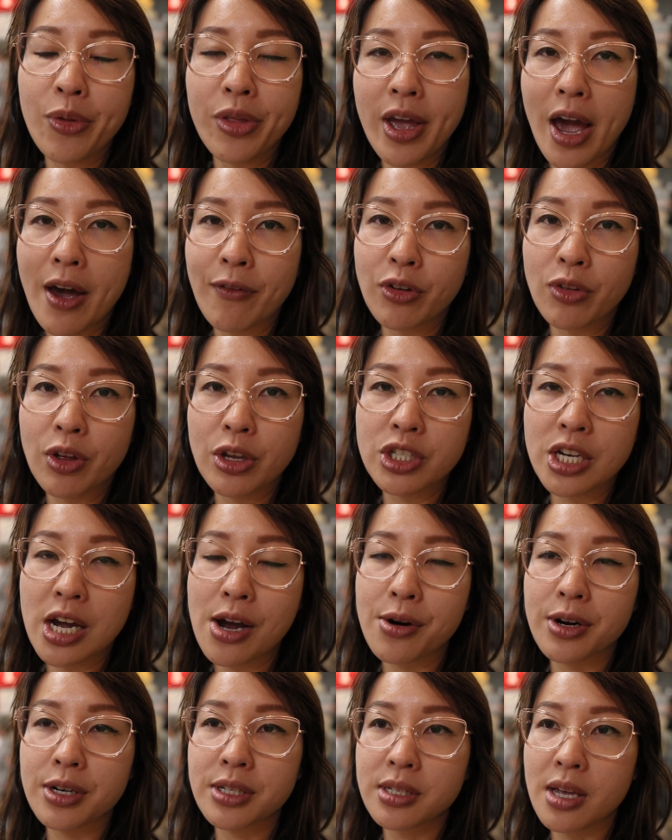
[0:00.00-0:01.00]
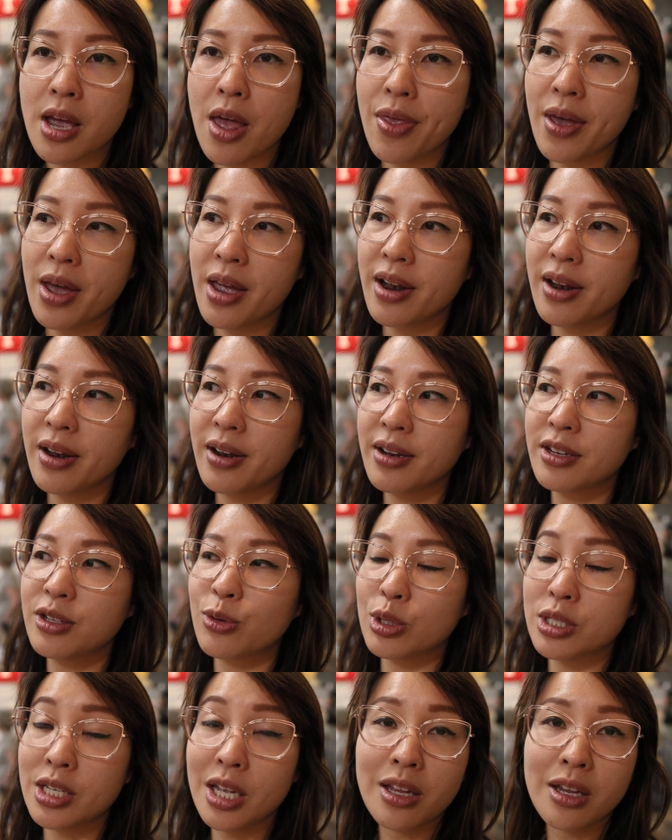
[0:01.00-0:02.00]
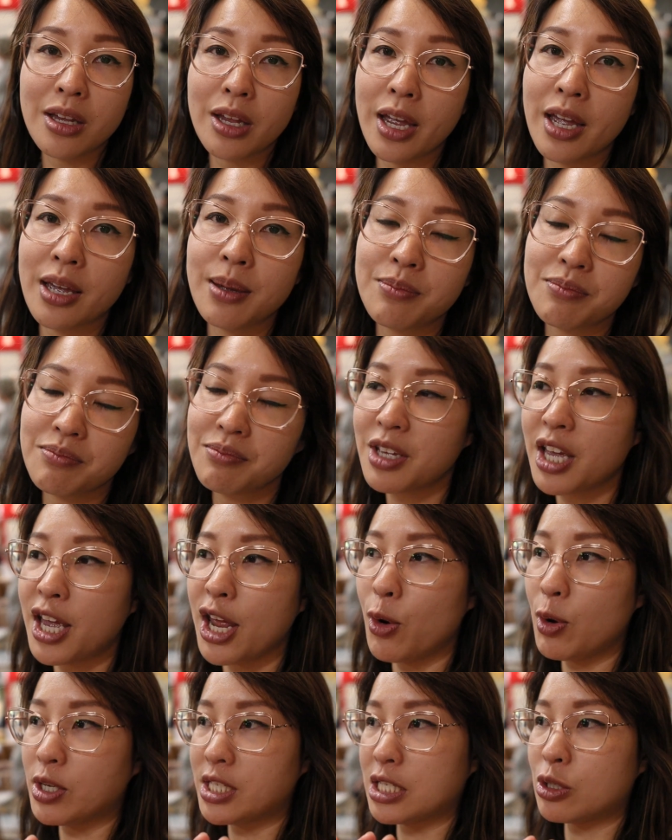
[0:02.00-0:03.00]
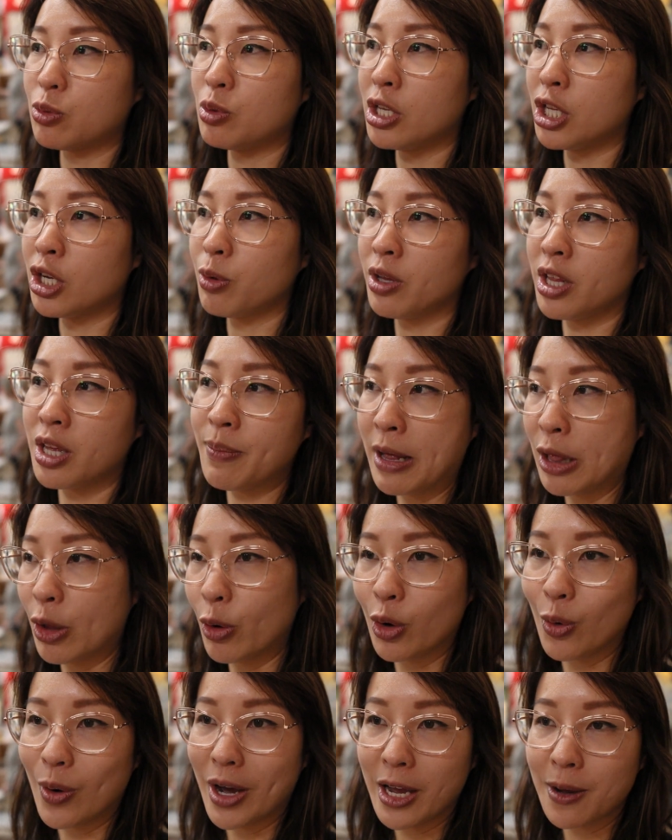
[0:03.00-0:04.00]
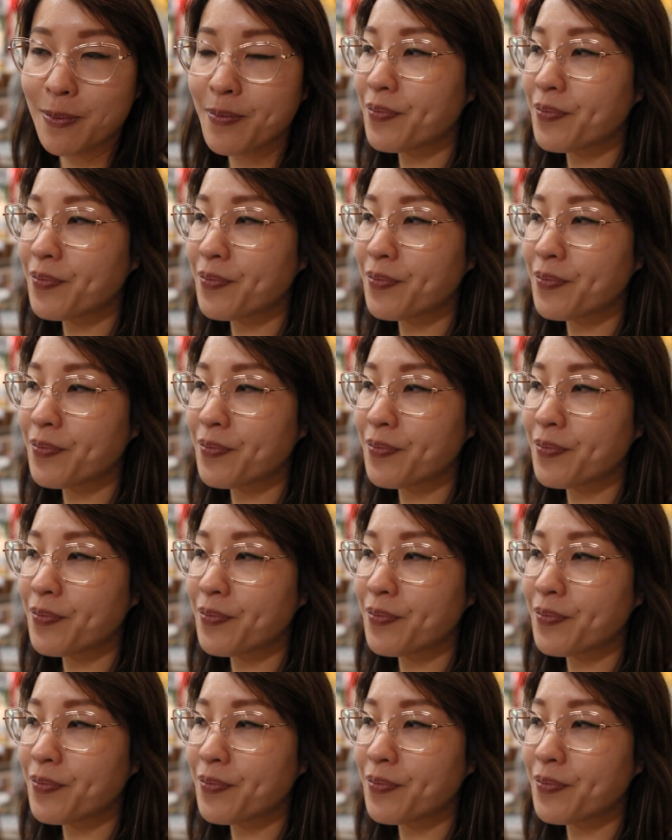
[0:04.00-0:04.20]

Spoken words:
the after lunch hours, and then towards the end of the day it always gets really mellow and quiet.